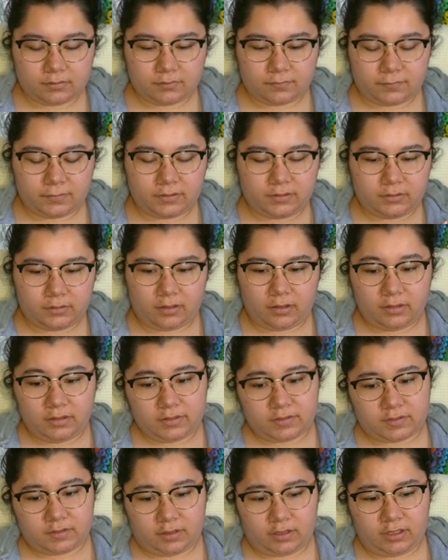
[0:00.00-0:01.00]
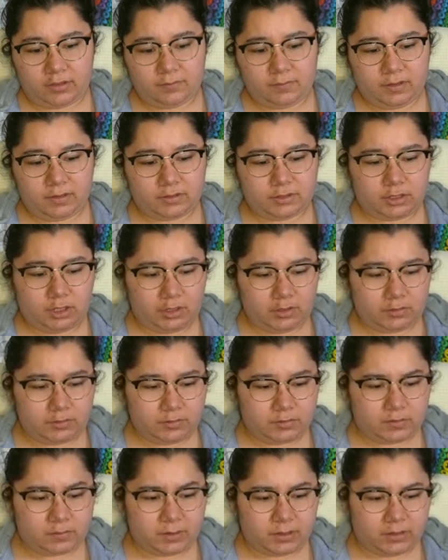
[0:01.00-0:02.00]
for the longest time, they changed
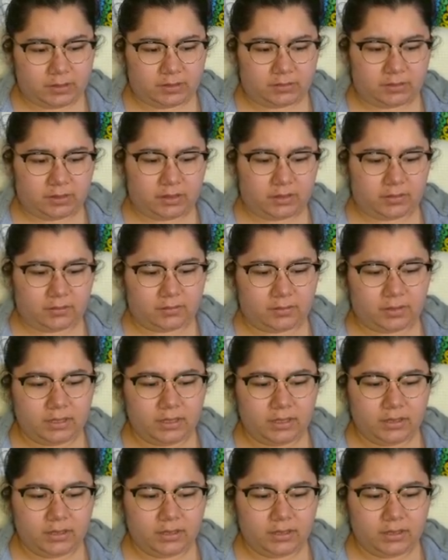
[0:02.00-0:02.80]
this about a year ago.